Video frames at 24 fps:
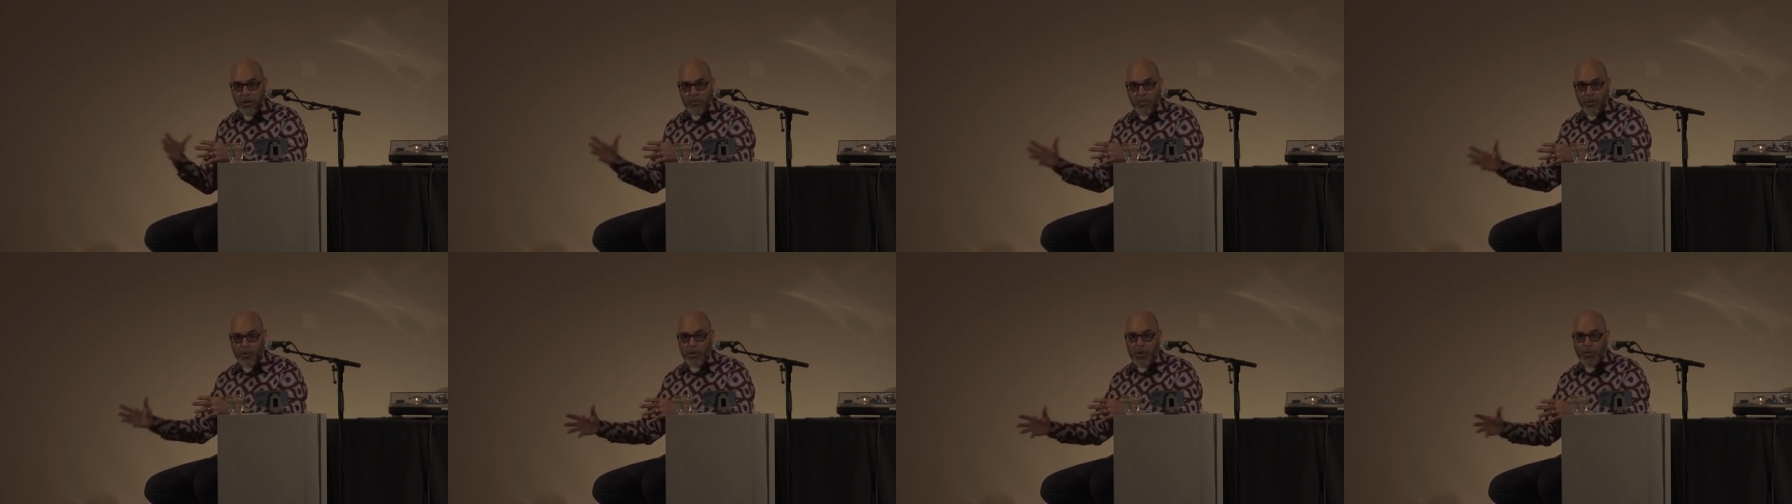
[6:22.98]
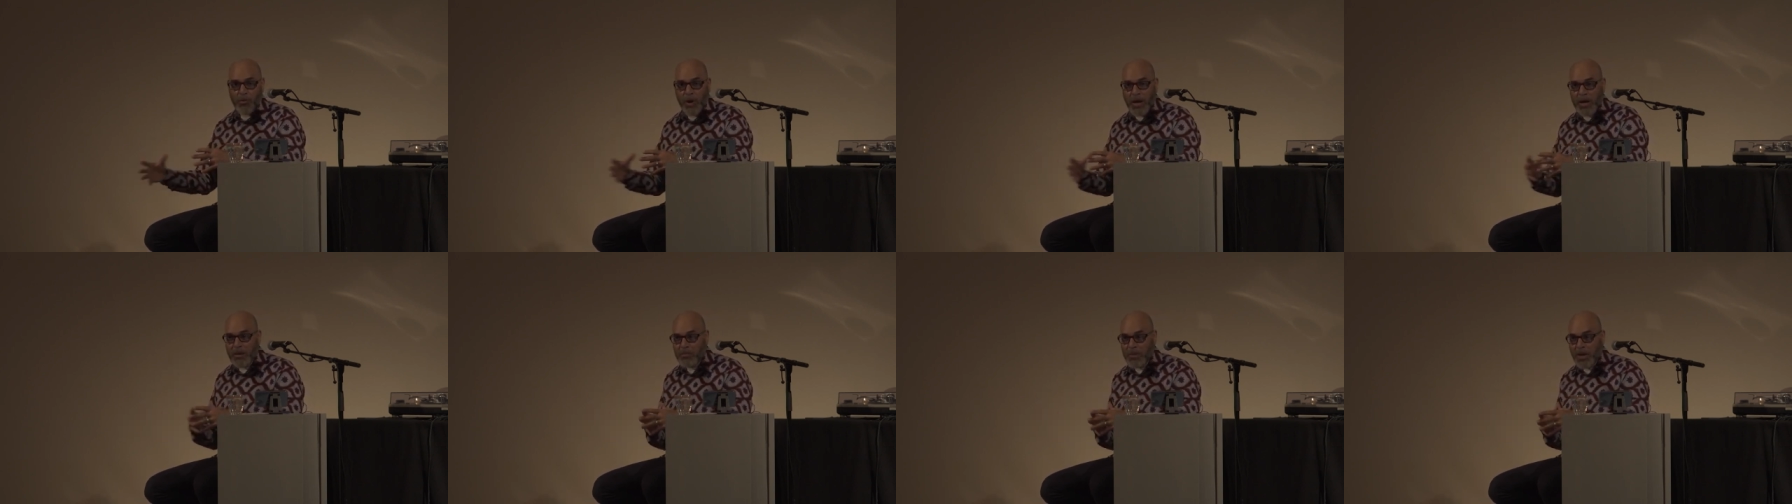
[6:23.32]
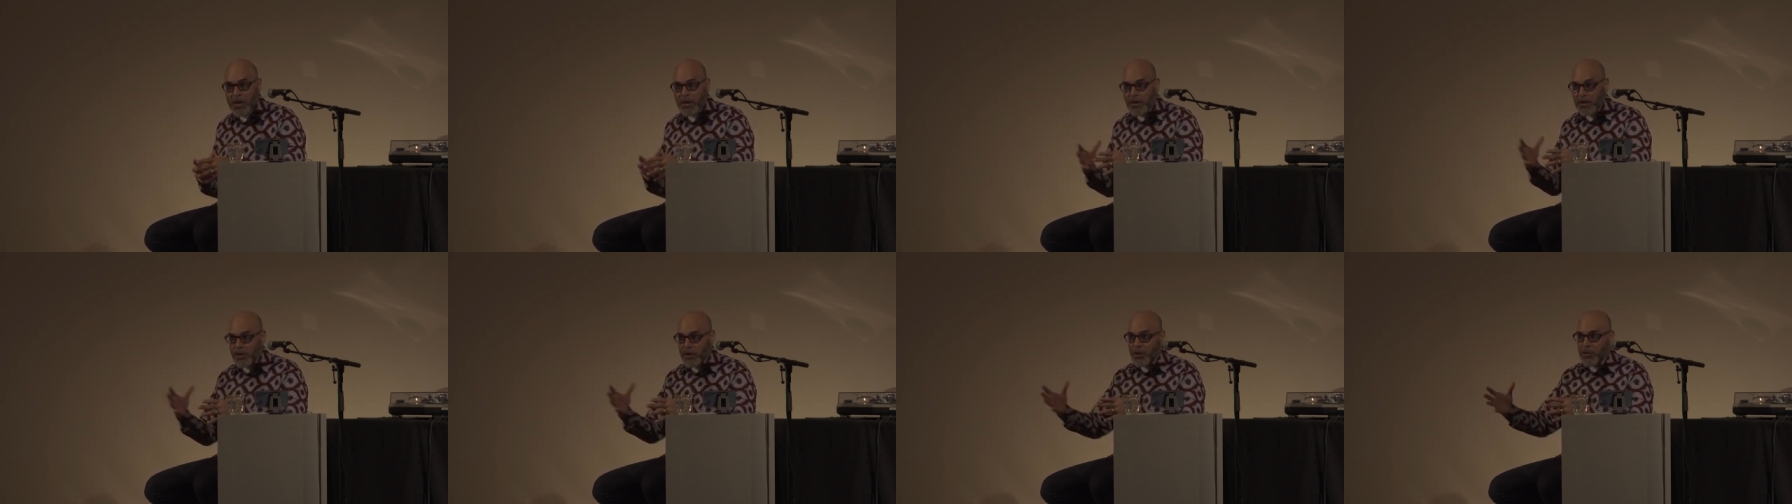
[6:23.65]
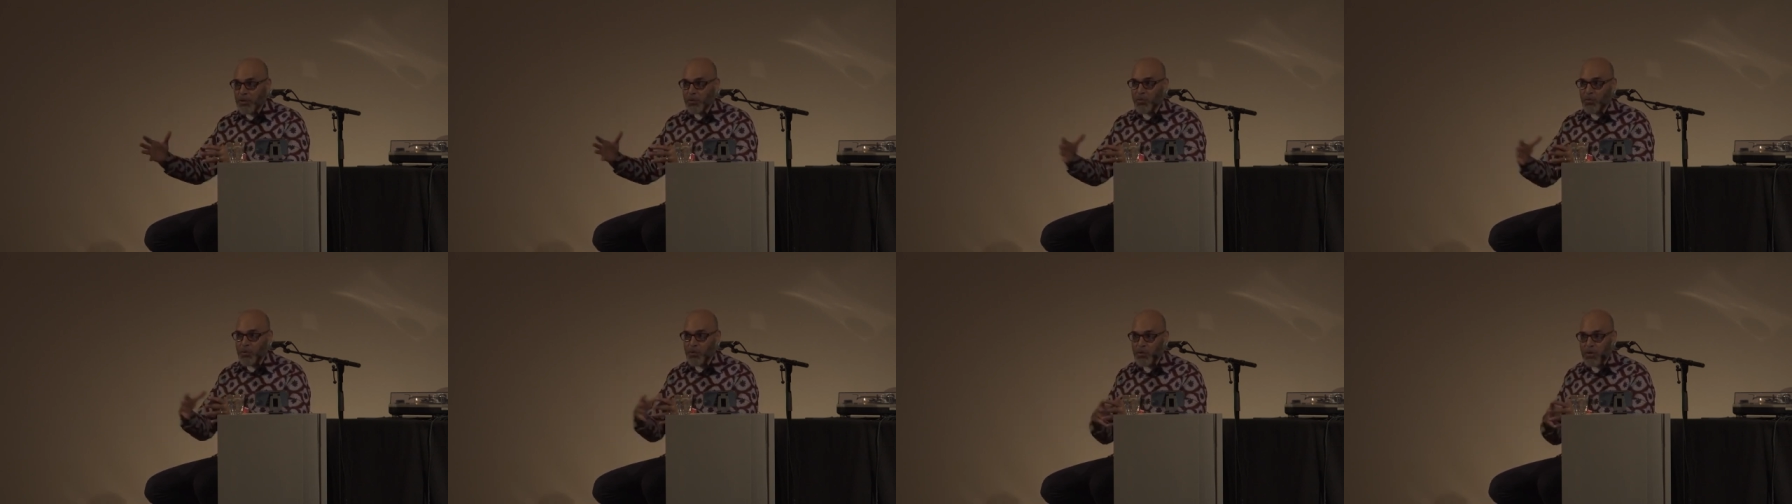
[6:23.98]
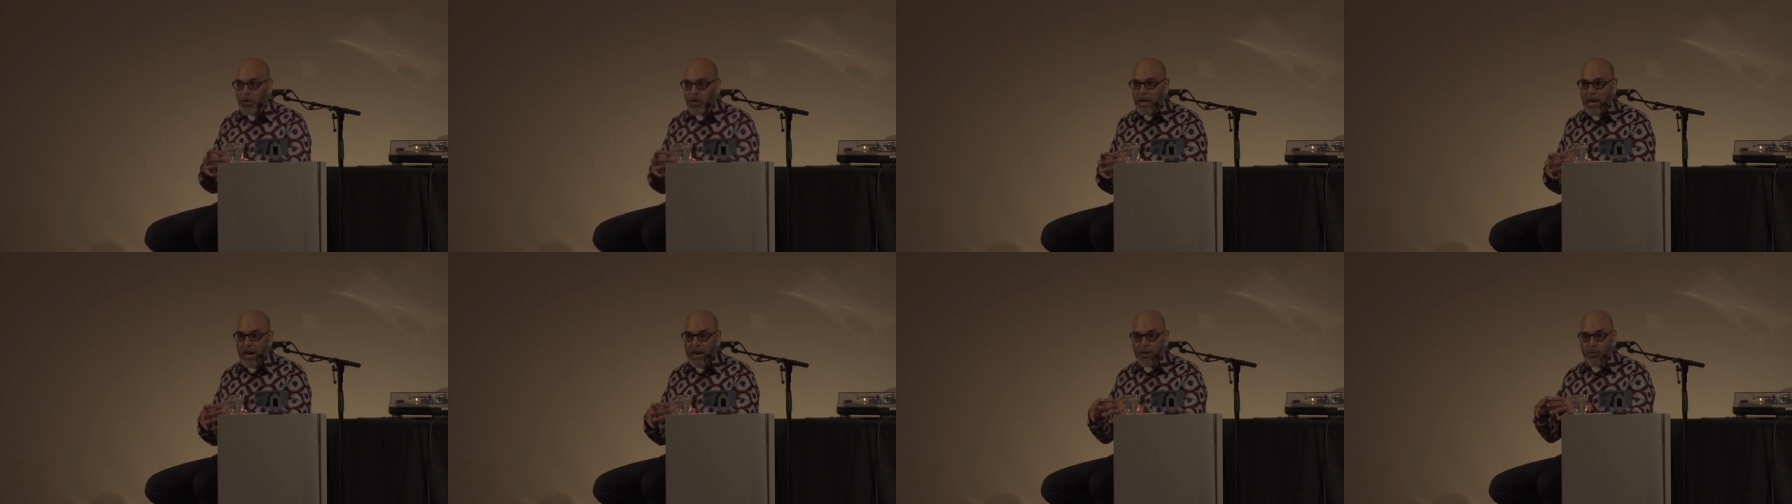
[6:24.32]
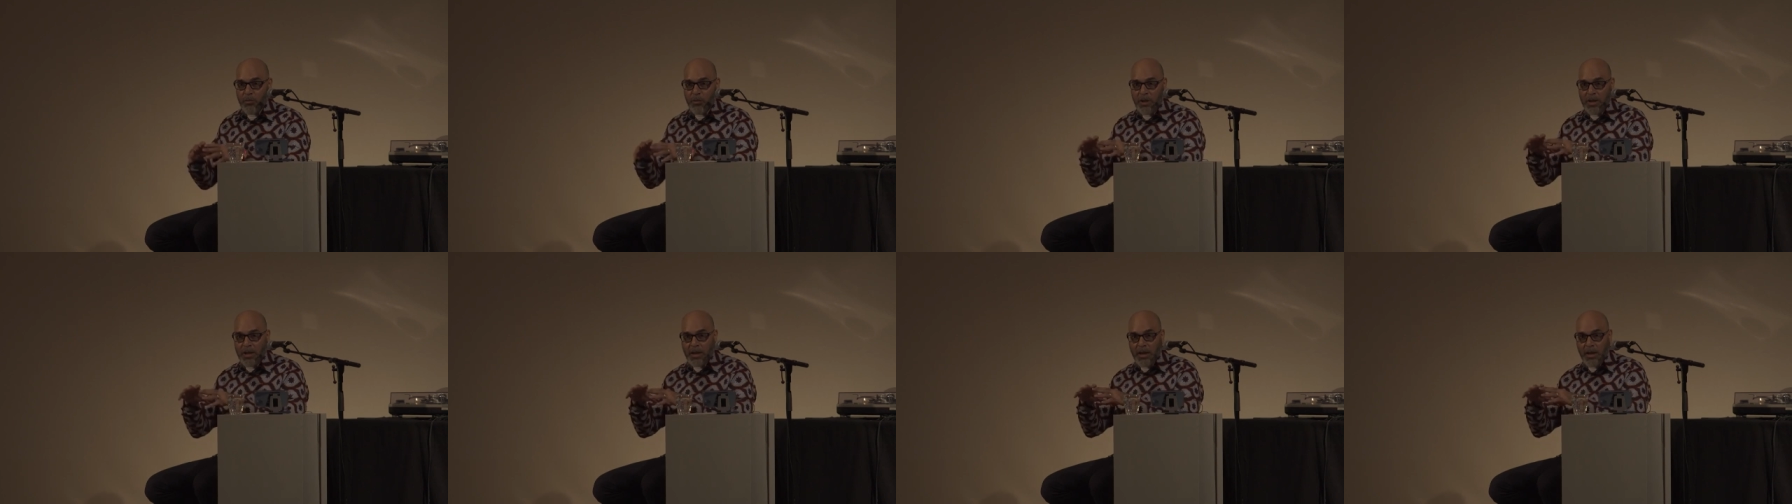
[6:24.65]
get poor white men to go to war? How do
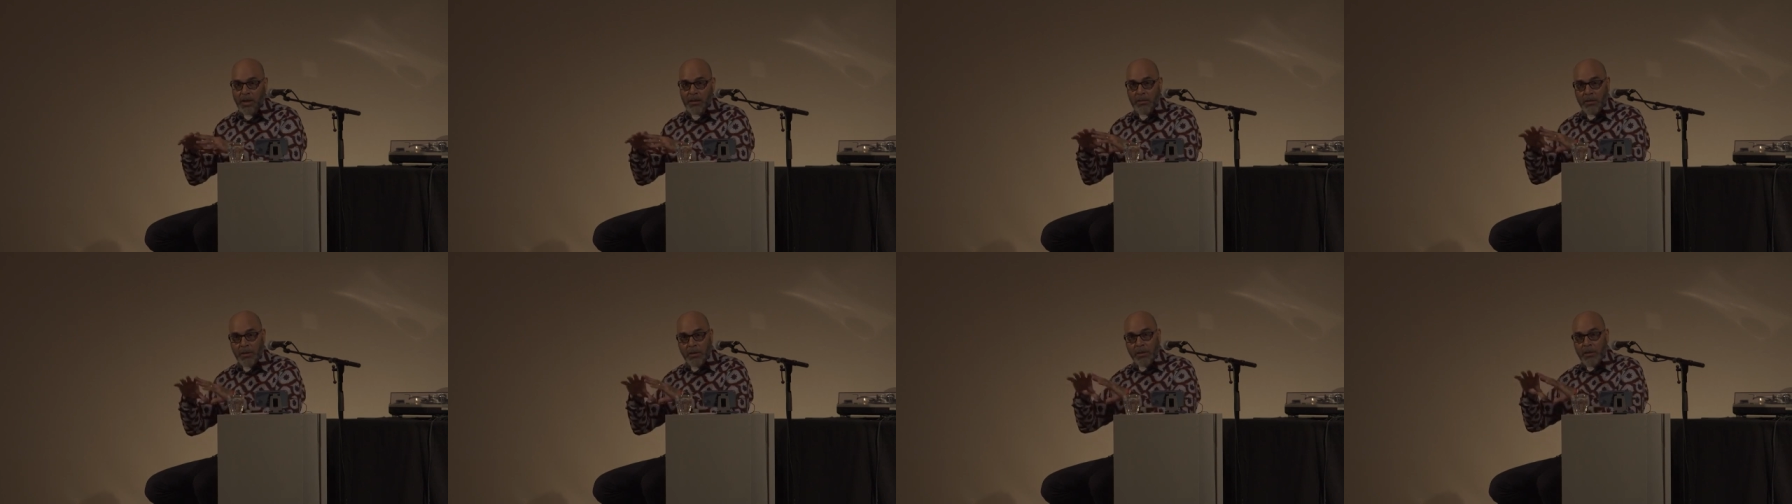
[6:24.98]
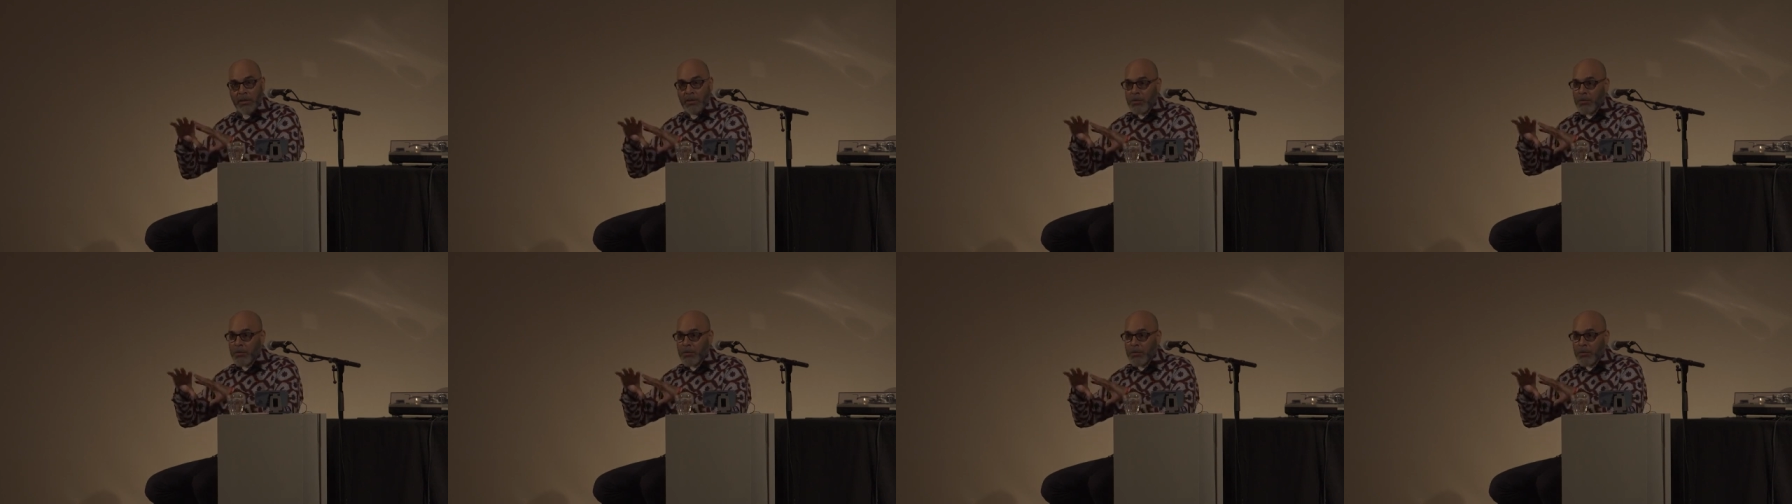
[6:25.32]
we get